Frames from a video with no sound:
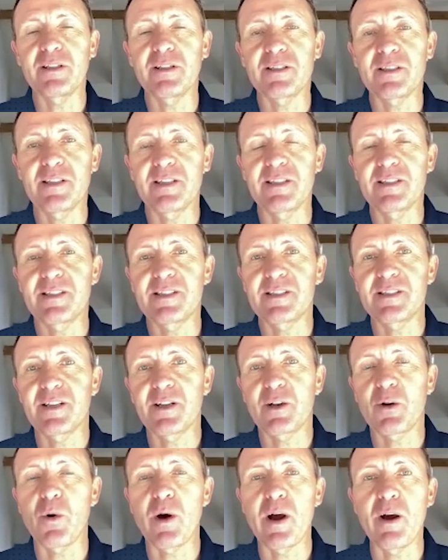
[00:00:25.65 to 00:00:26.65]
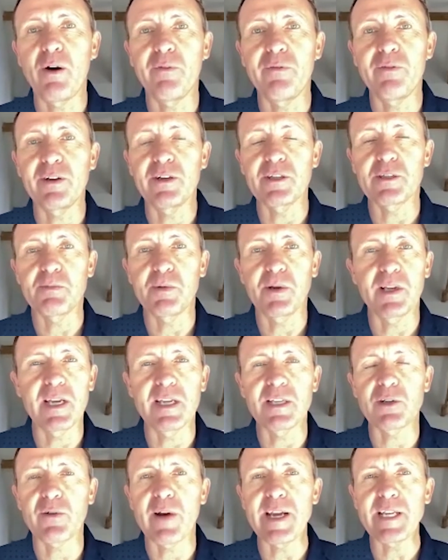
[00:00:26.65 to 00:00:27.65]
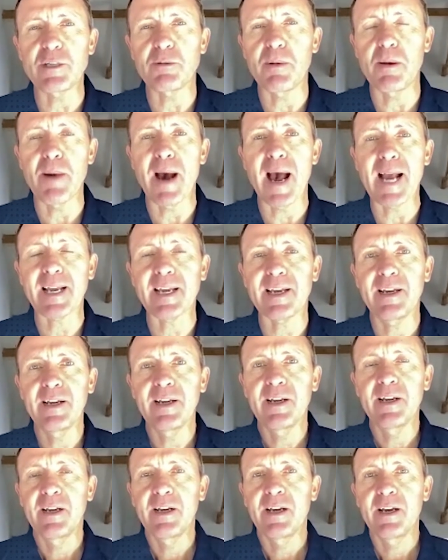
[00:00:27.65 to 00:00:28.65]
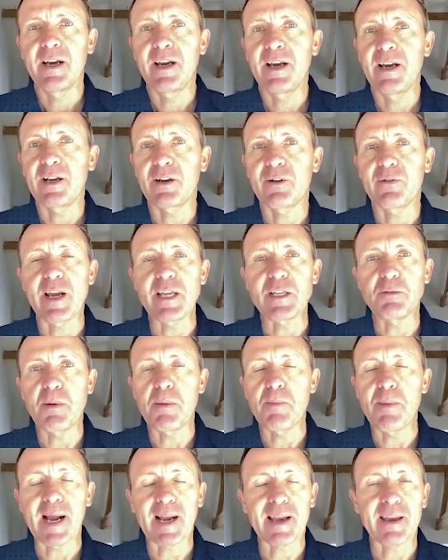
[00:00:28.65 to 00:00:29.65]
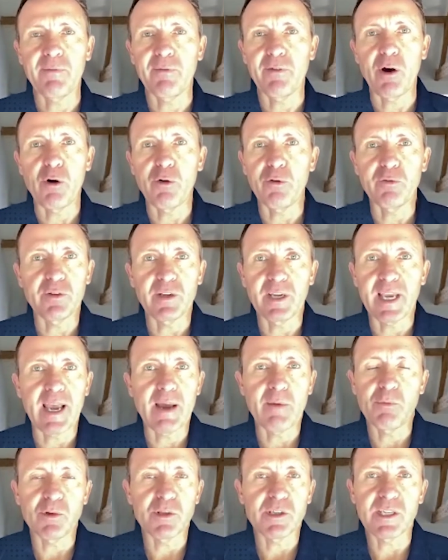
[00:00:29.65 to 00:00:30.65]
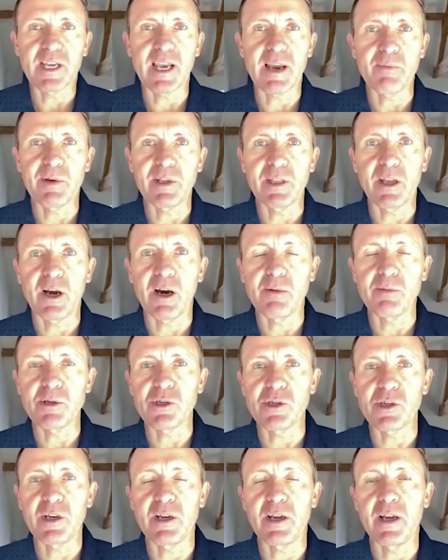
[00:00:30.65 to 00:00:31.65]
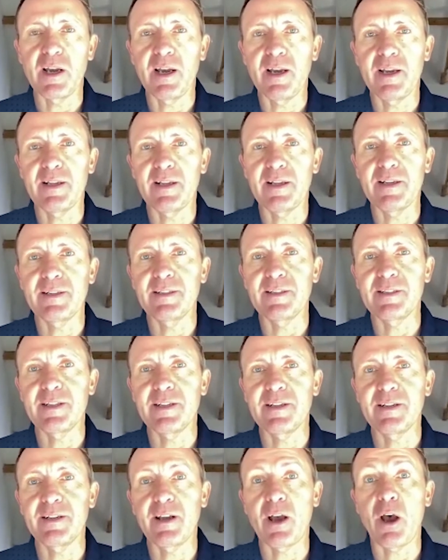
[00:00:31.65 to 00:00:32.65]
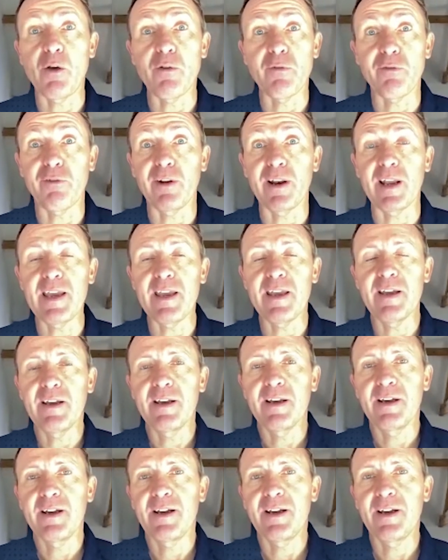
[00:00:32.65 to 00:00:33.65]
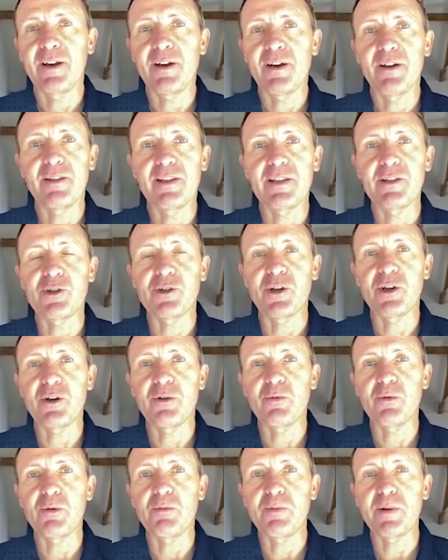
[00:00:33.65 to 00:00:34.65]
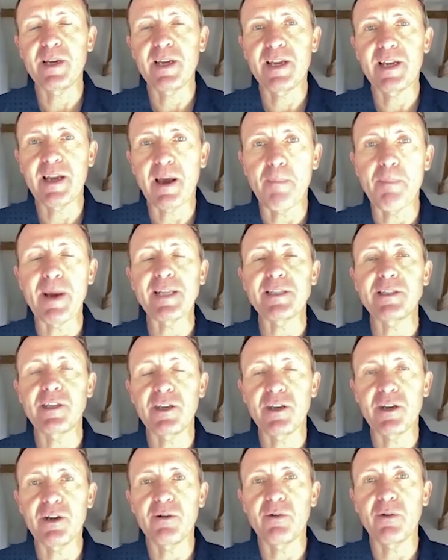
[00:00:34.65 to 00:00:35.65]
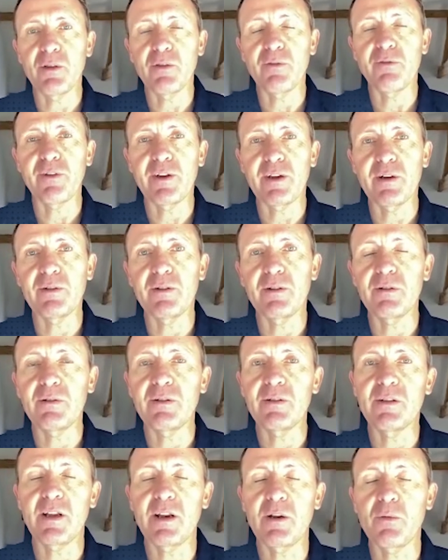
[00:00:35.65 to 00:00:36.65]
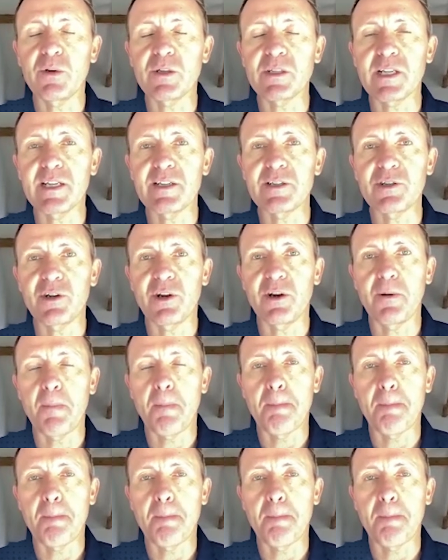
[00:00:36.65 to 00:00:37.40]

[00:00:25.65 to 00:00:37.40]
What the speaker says: That's quite obvious. But it's great to be back. Great to be back involved again, once again with Derbyshire, and hopefully this year will be a better year on the field than it was last year.